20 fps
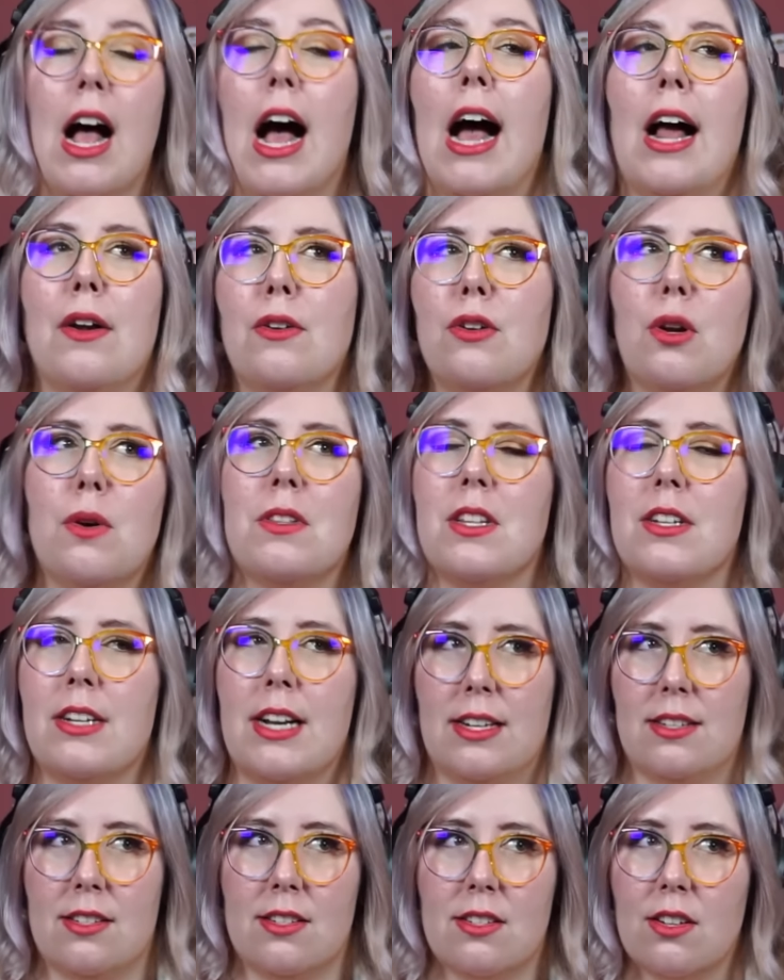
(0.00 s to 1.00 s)
I don't know what the
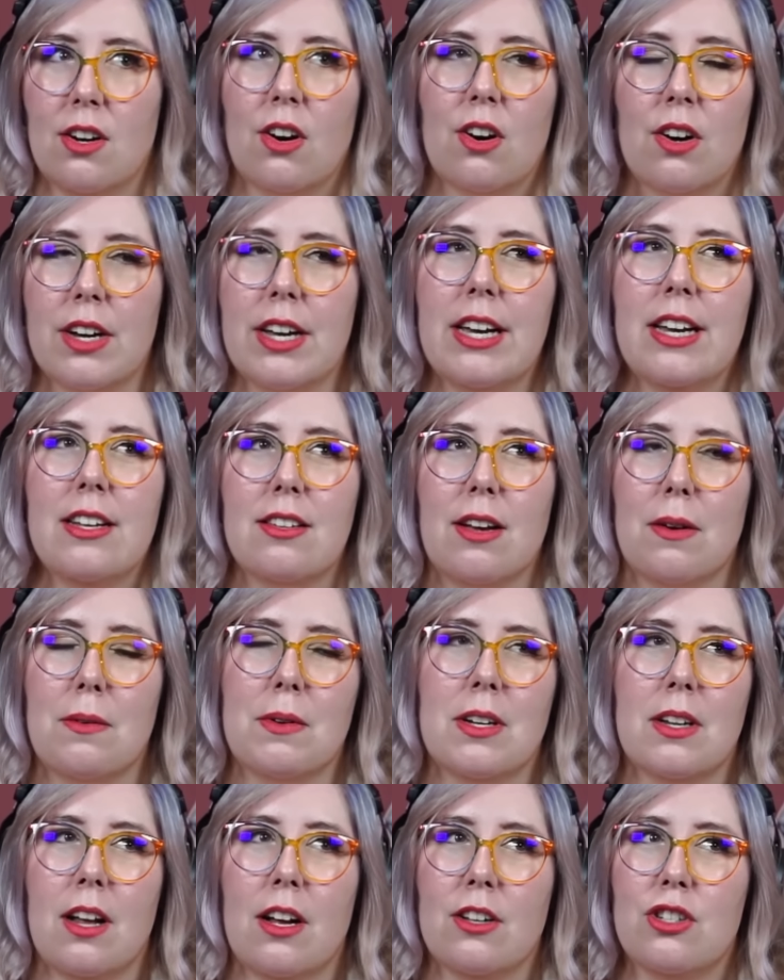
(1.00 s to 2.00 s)
next arc is. I
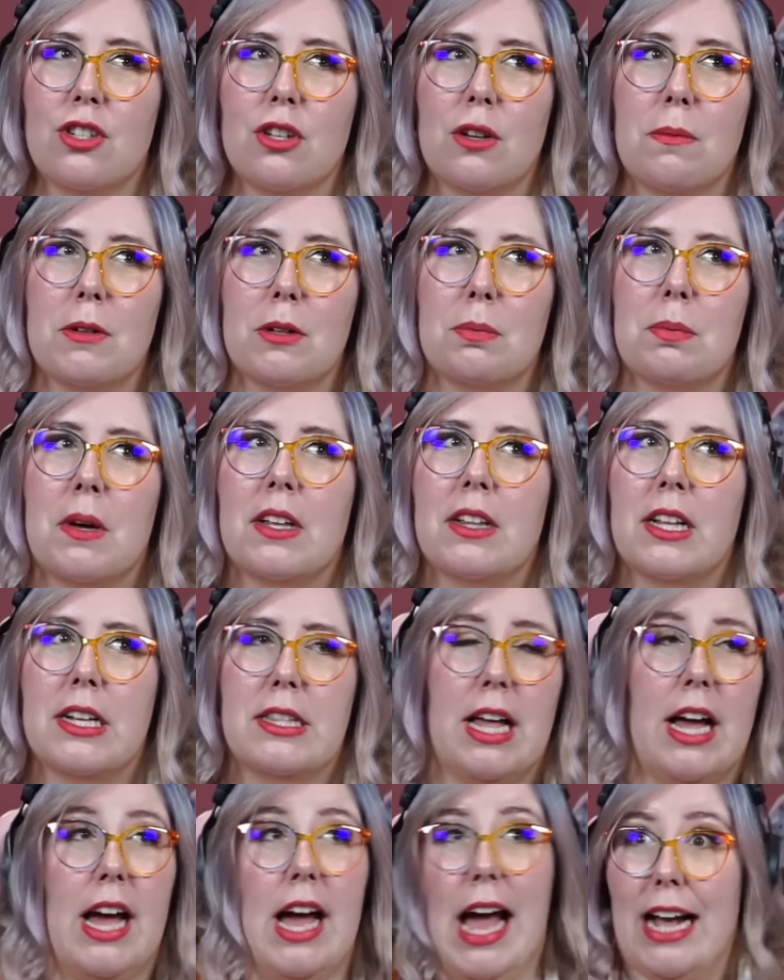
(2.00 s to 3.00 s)
would assume it's probably like
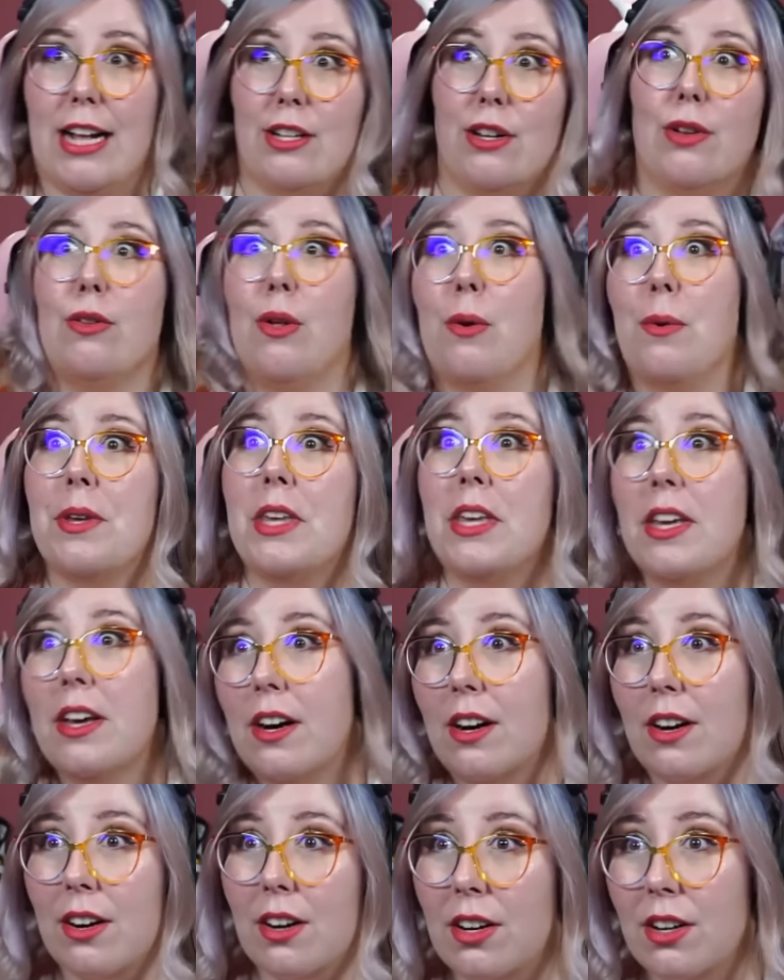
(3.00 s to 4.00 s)
the
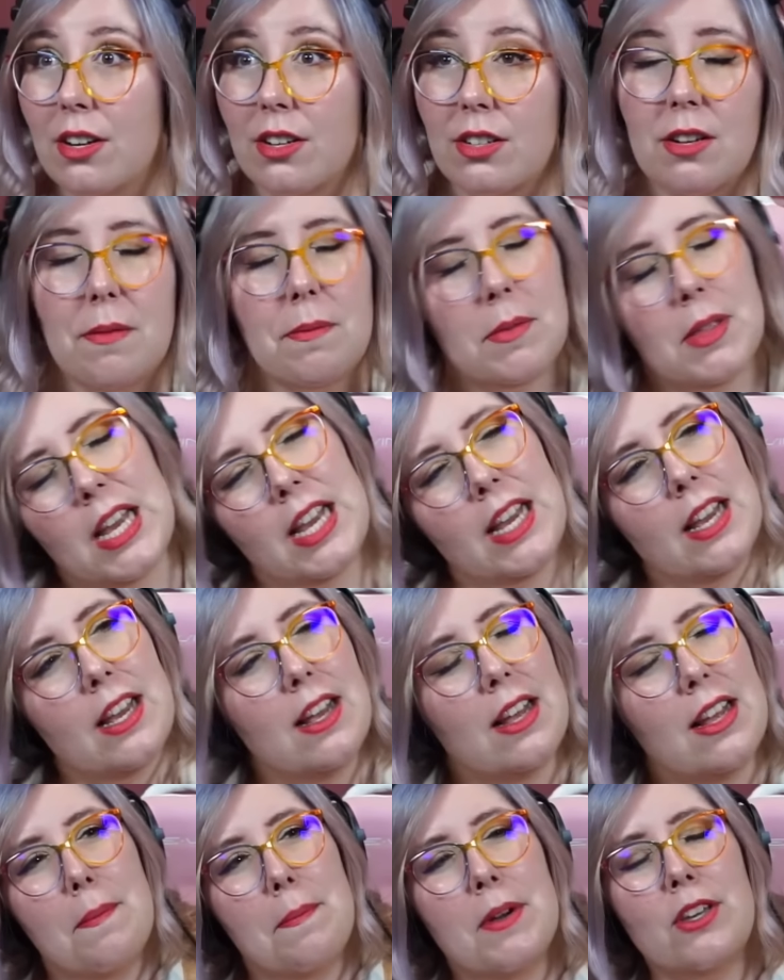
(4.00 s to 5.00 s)
Acnologia arc or something.
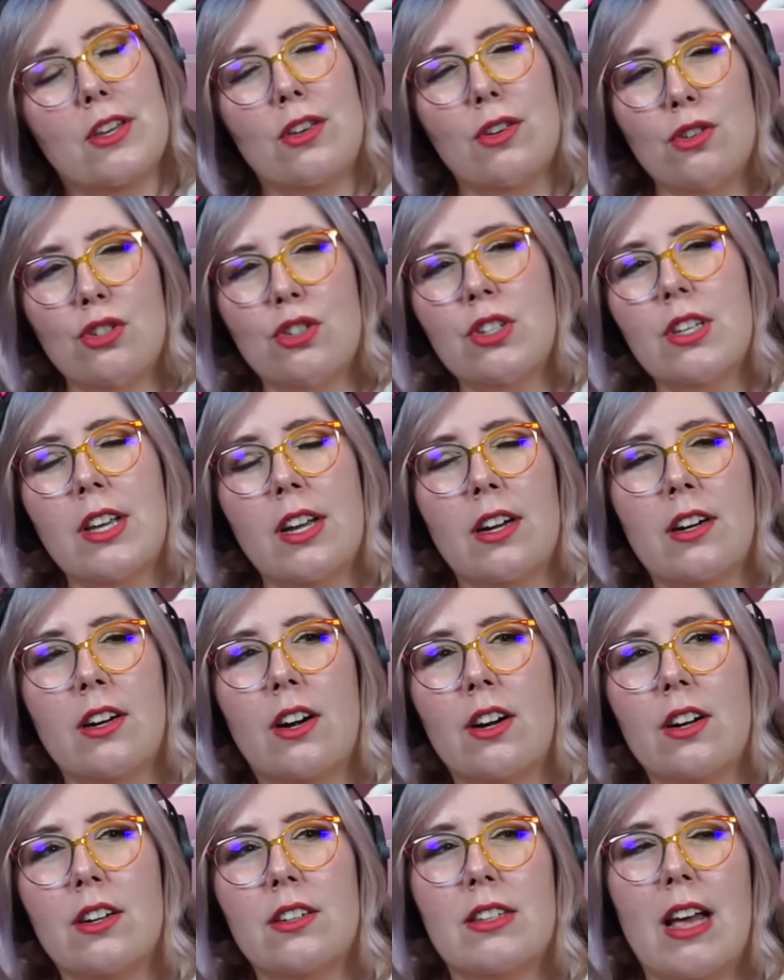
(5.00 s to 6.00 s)
But usually our
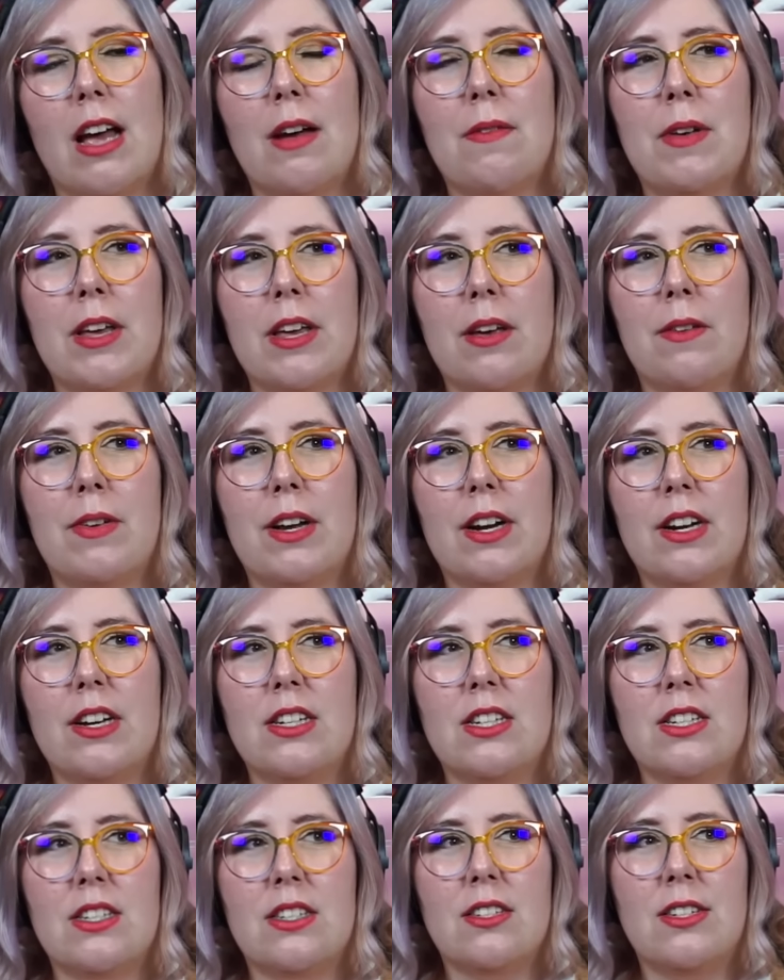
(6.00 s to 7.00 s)
arcs have like a very
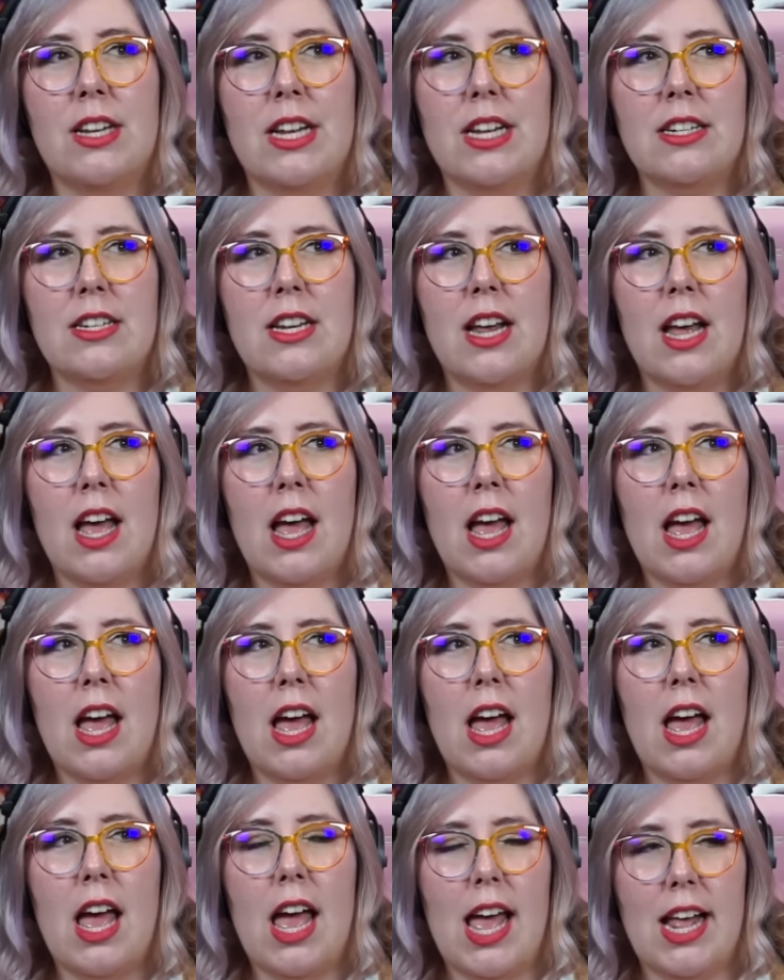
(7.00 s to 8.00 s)
distinct
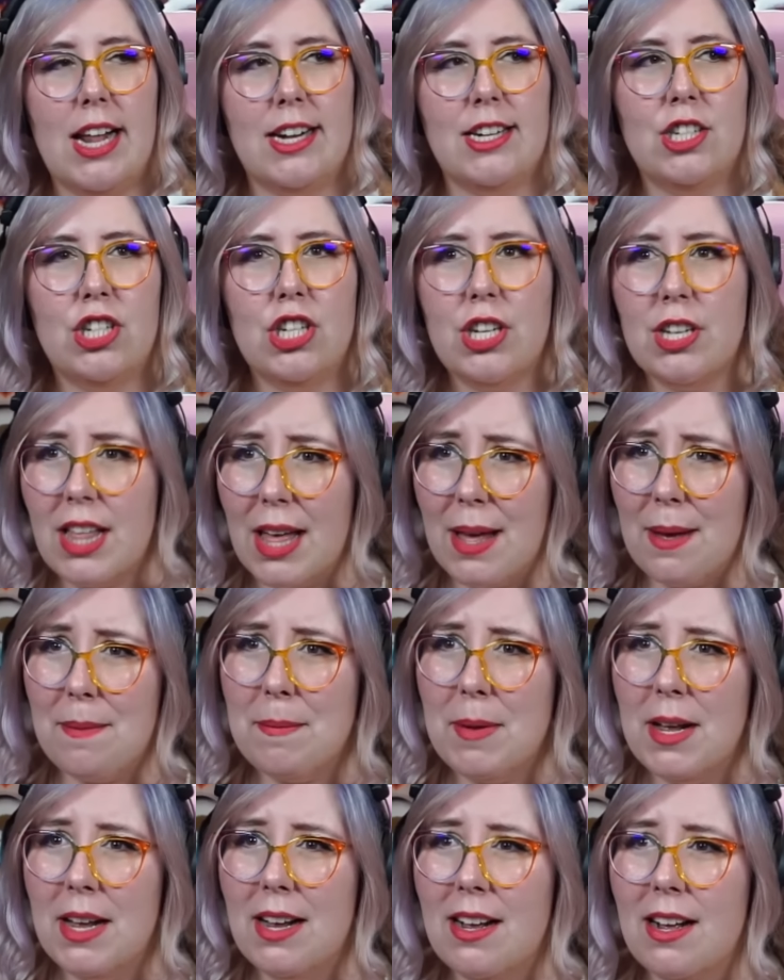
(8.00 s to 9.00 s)
end to
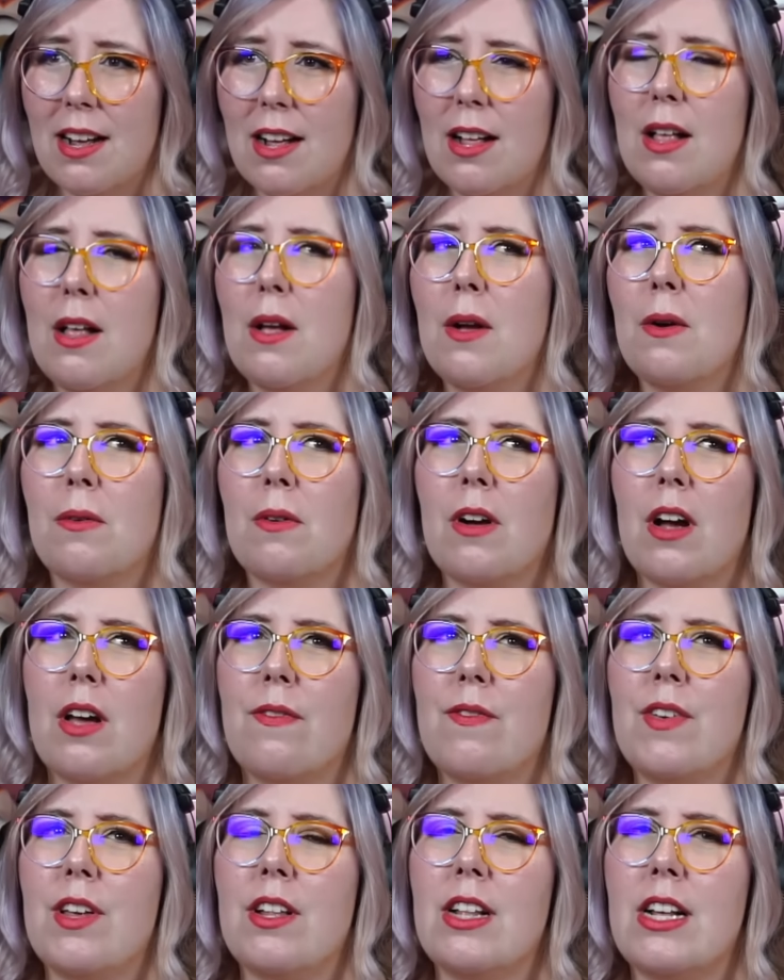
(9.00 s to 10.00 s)
them where I
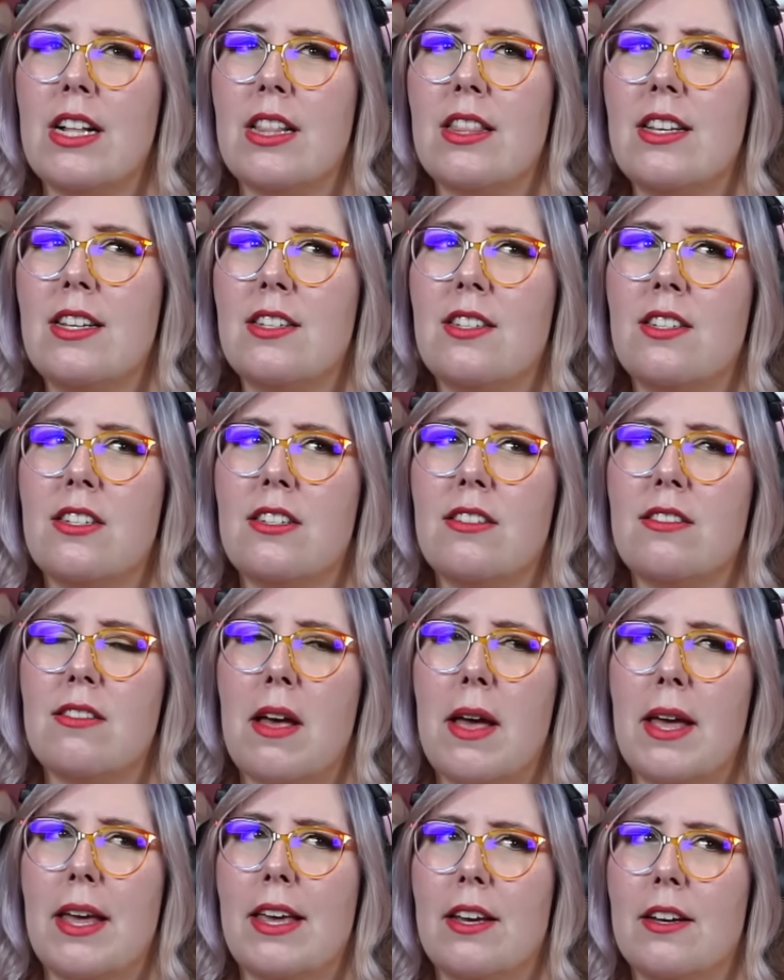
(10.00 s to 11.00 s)
feel like this is
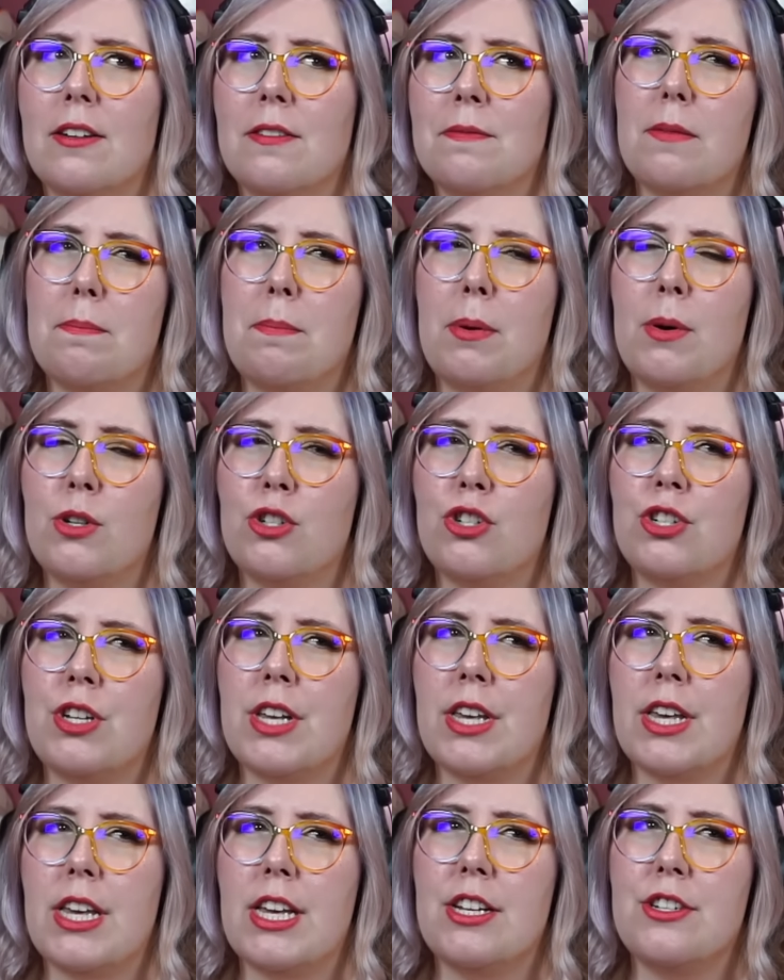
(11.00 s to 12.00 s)
like
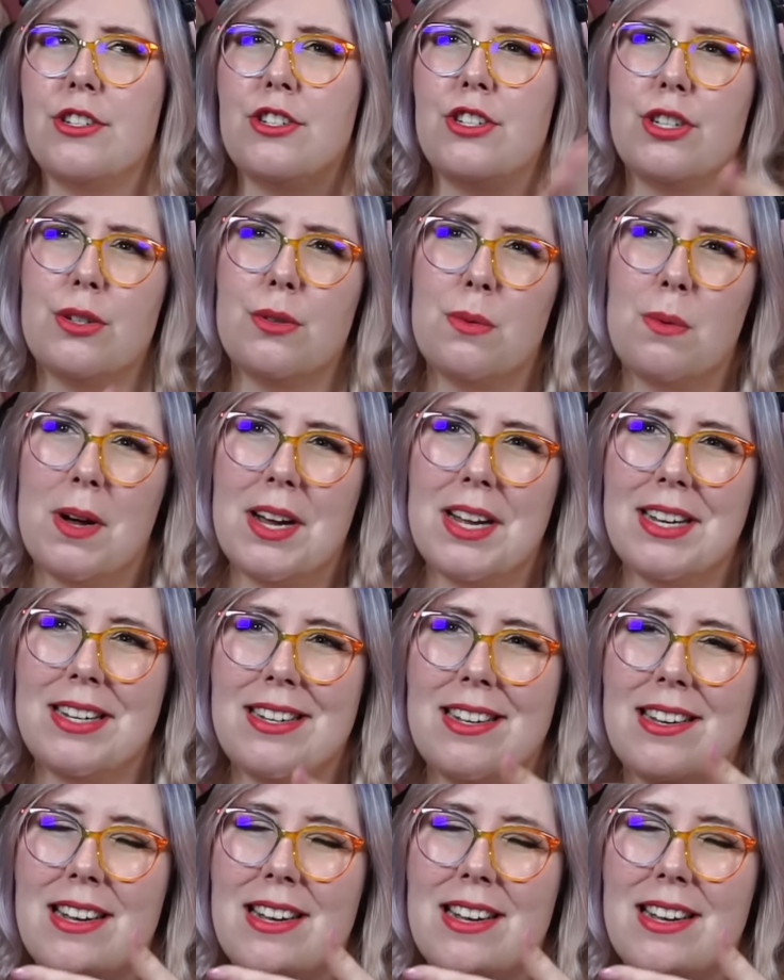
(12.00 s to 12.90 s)
pushing into one.